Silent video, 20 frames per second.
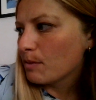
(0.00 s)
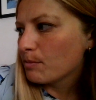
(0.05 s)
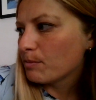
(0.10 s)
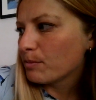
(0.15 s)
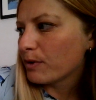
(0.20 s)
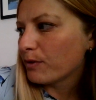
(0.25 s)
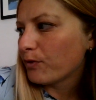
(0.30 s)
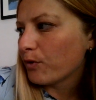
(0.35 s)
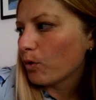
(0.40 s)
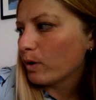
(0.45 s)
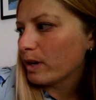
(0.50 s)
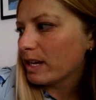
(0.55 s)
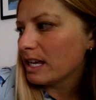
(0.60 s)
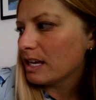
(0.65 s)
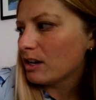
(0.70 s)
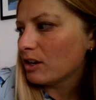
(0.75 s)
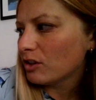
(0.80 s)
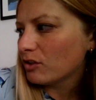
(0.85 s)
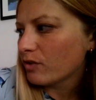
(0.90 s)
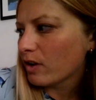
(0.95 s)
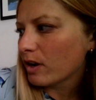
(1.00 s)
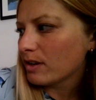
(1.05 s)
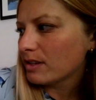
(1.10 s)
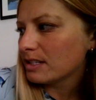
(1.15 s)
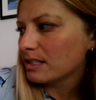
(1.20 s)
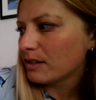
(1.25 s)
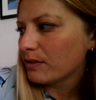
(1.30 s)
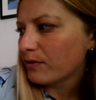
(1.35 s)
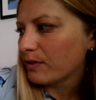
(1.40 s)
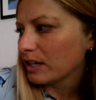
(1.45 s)
Before he could
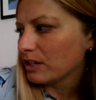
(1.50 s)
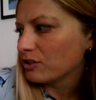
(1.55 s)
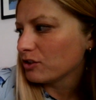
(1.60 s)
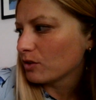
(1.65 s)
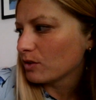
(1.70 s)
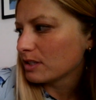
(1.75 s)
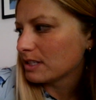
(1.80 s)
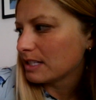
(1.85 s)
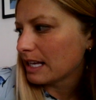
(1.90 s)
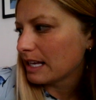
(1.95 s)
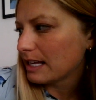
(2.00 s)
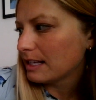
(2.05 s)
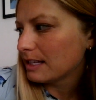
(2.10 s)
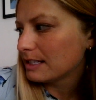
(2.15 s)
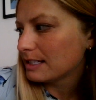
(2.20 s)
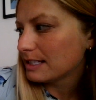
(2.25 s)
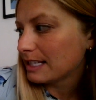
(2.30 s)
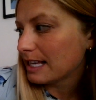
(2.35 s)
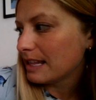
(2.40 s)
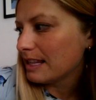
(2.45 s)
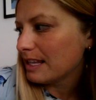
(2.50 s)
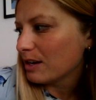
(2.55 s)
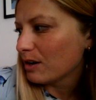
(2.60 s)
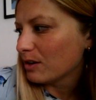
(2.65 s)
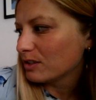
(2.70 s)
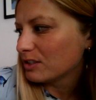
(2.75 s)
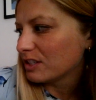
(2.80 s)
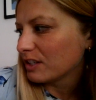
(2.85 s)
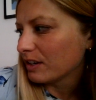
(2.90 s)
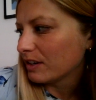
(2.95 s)
roast the fish or skin the
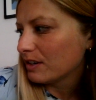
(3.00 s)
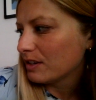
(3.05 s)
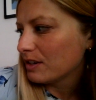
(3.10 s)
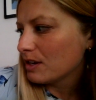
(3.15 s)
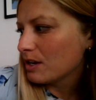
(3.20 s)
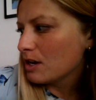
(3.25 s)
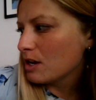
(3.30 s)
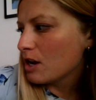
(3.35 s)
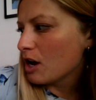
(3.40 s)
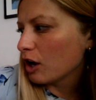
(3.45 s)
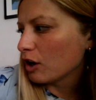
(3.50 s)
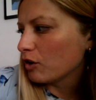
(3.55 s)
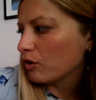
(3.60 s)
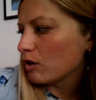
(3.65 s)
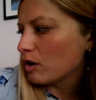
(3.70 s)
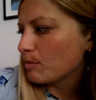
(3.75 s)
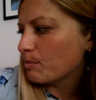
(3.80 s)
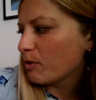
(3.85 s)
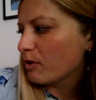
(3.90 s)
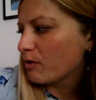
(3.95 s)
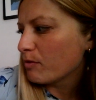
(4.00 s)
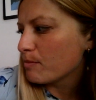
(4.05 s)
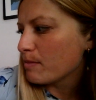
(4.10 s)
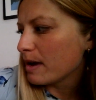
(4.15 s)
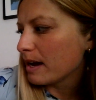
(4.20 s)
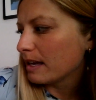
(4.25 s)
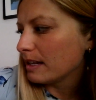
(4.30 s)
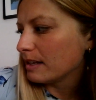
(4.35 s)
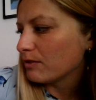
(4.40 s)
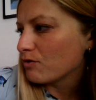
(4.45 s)
otter, a group of
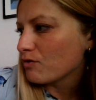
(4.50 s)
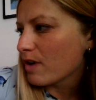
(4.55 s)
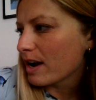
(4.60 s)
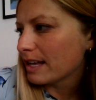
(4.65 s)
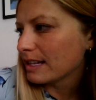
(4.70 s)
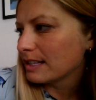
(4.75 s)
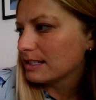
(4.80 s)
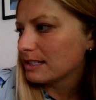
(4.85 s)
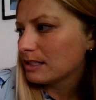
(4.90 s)
men ran